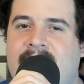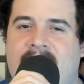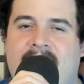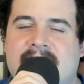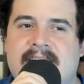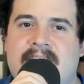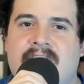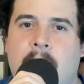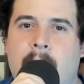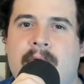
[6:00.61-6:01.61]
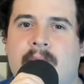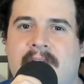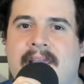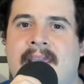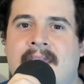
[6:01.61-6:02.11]
Like I said, no one
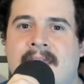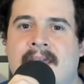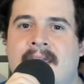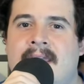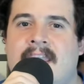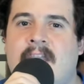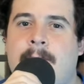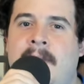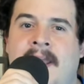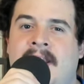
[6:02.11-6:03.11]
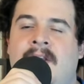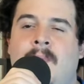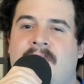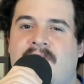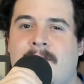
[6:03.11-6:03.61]
really competed
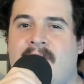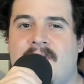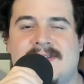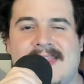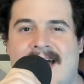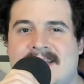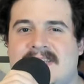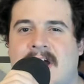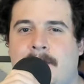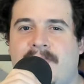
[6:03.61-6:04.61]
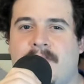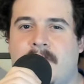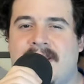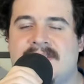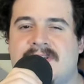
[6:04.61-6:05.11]
with him on those last couple of
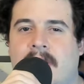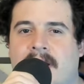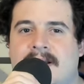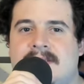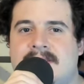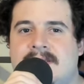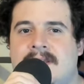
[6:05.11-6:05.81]
restarts.